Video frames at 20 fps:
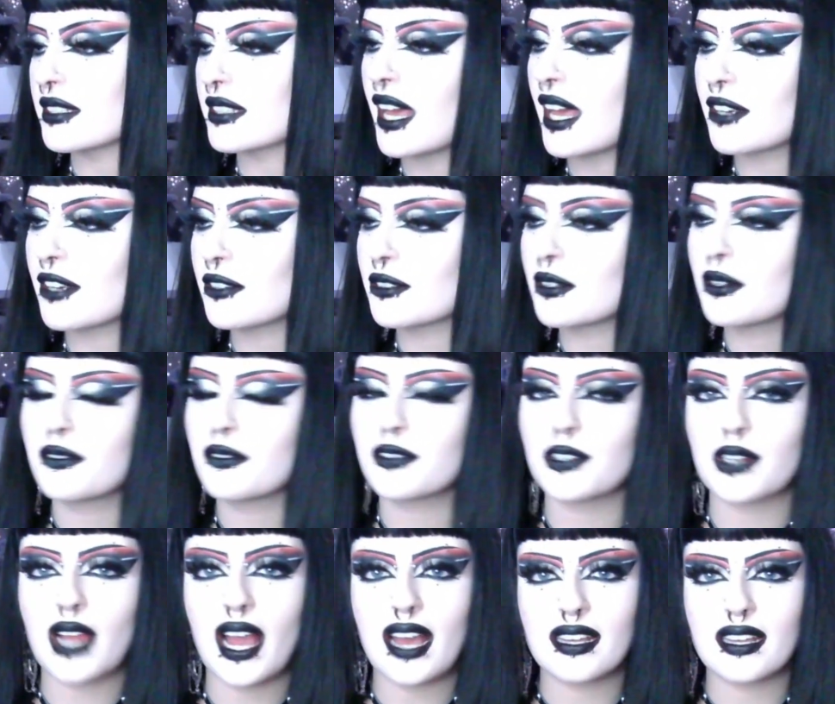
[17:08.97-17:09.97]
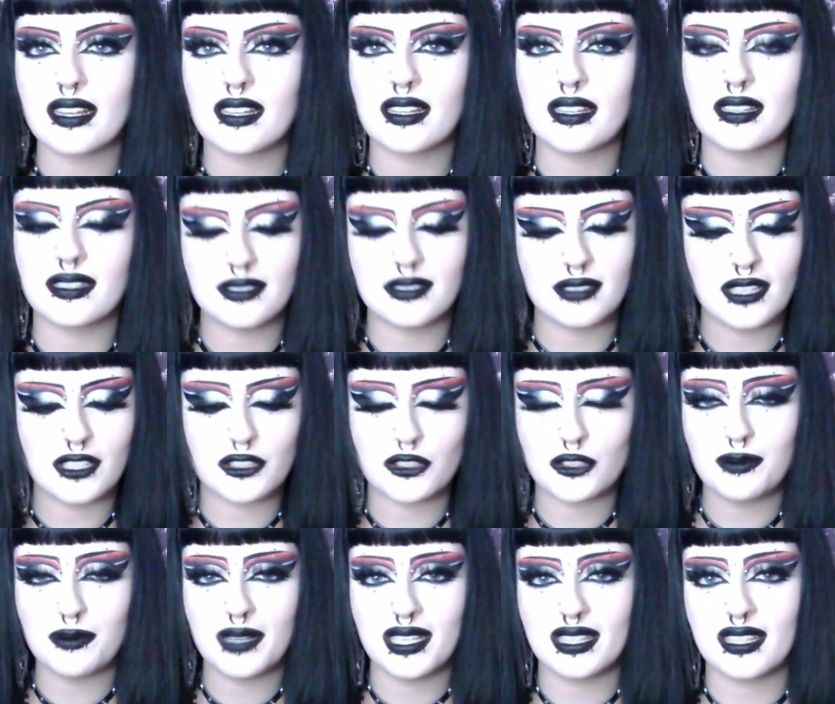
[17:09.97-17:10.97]
I don't know if you're
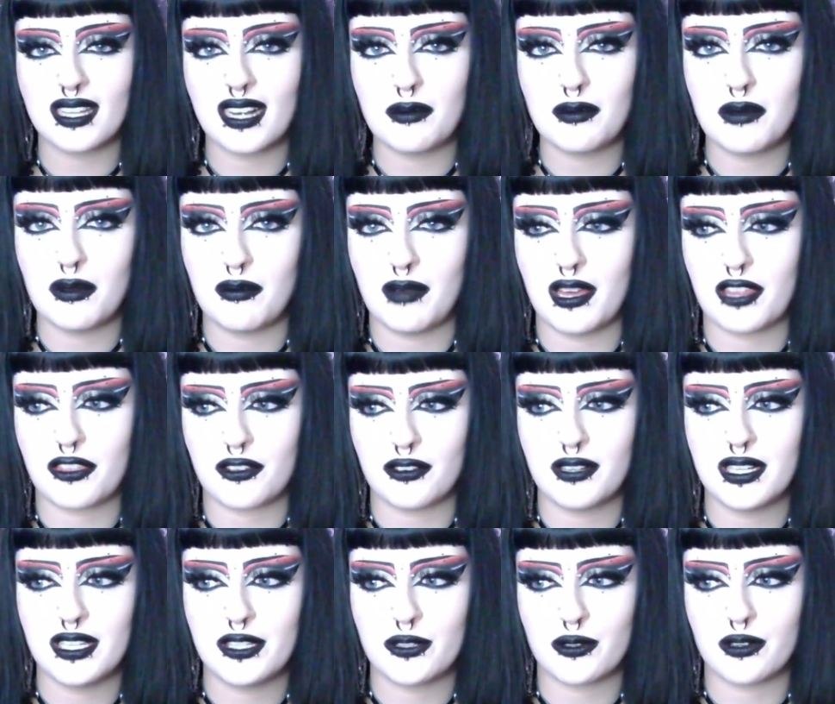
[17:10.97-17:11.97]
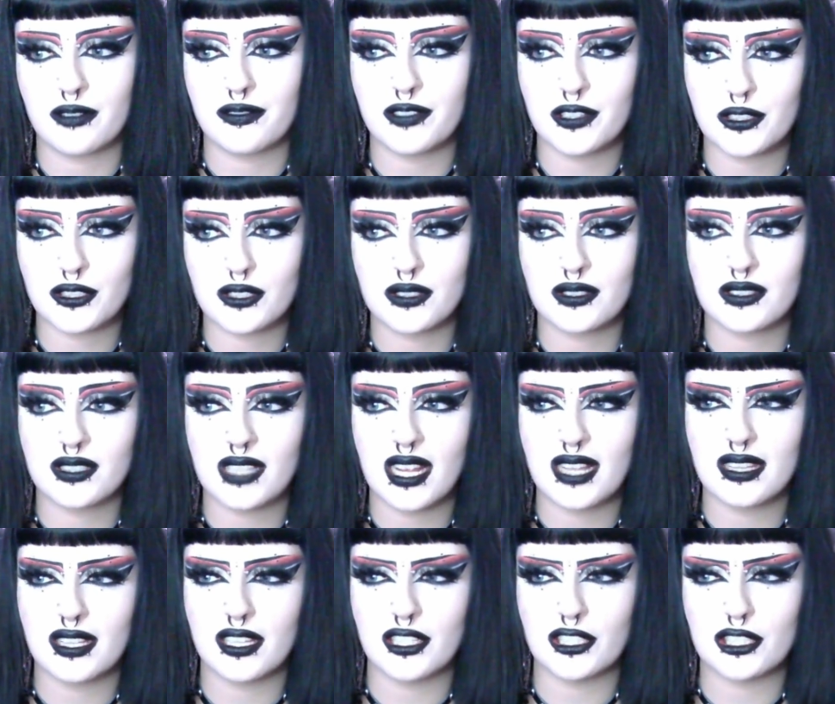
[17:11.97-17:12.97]
assuming that I'm in my 30s or if you're saying
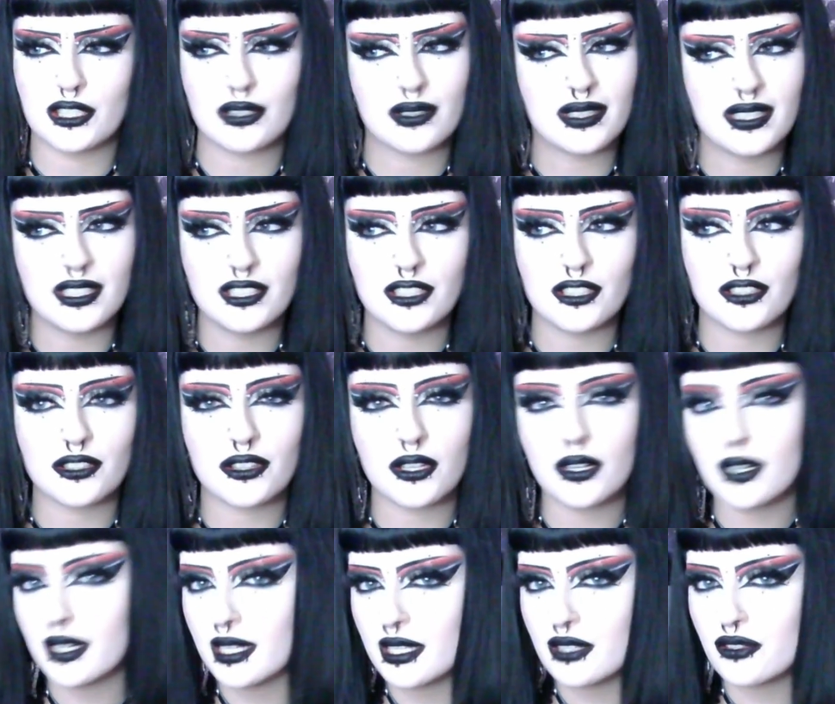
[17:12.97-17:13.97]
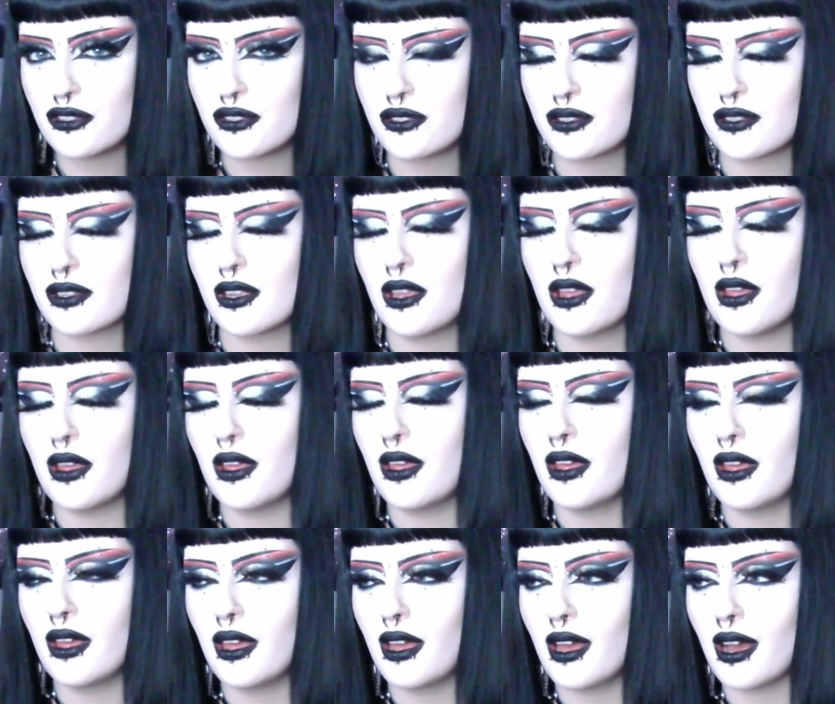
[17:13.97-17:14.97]
that you're in your 30s.
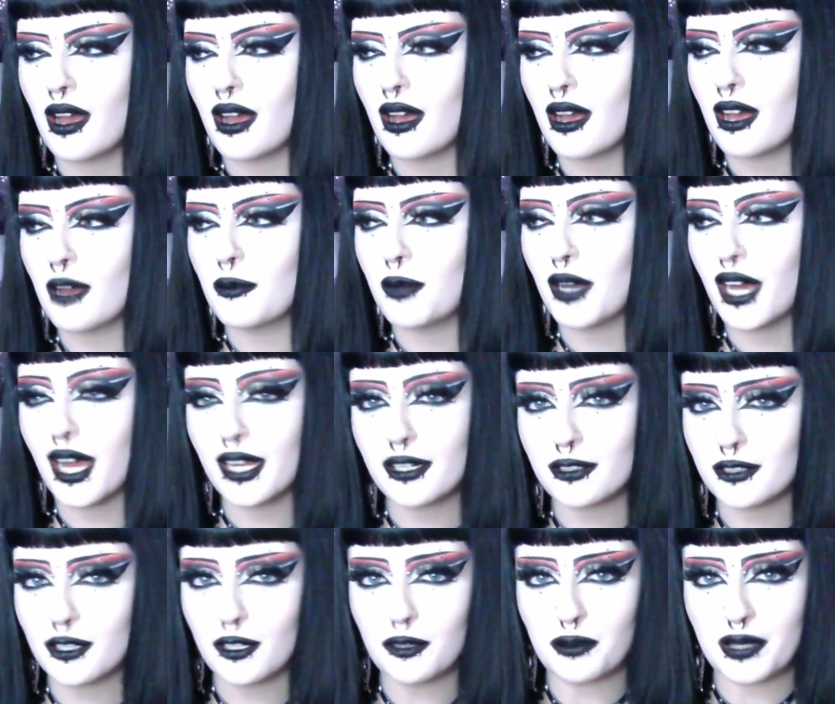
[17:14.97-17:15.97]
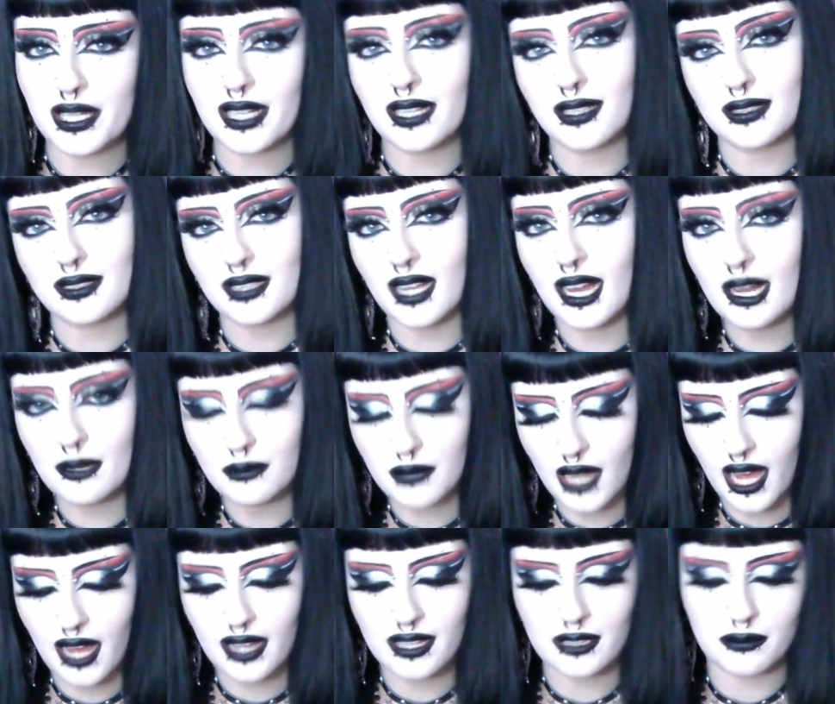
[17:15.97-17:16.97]
But I don't know because I'm
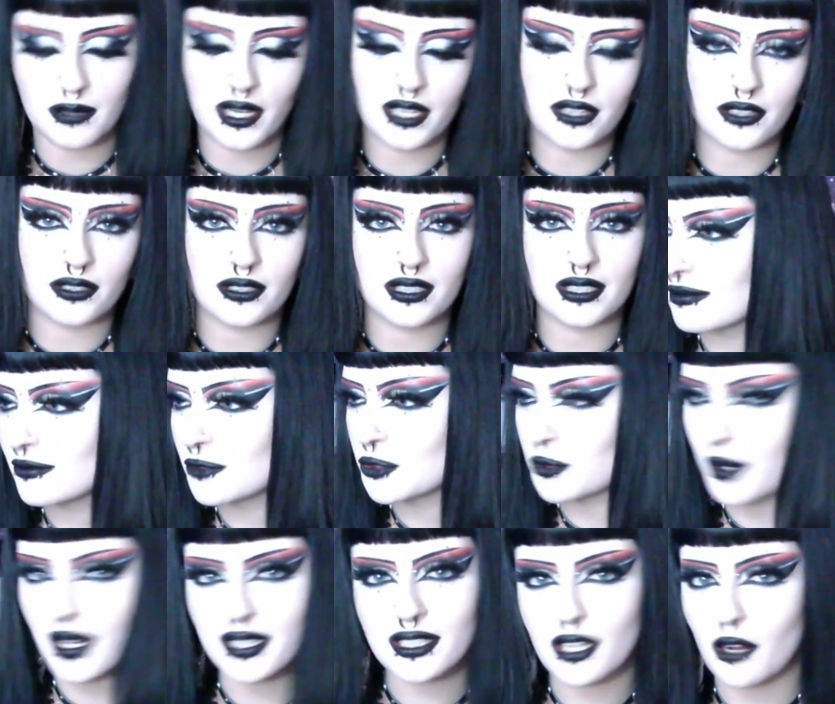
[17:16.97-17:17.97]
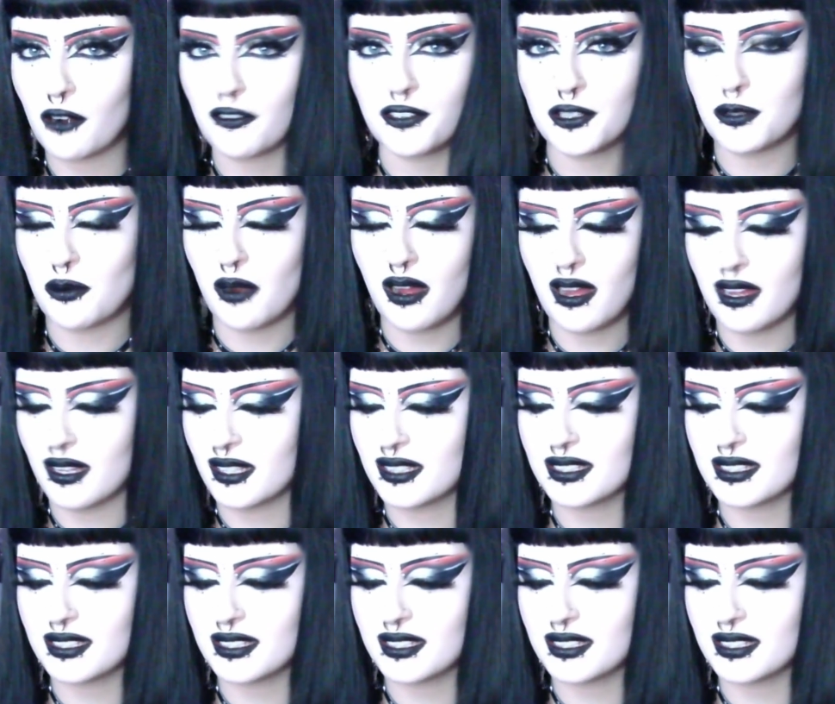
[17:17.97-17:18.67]
not in my 30s. Dress however you want.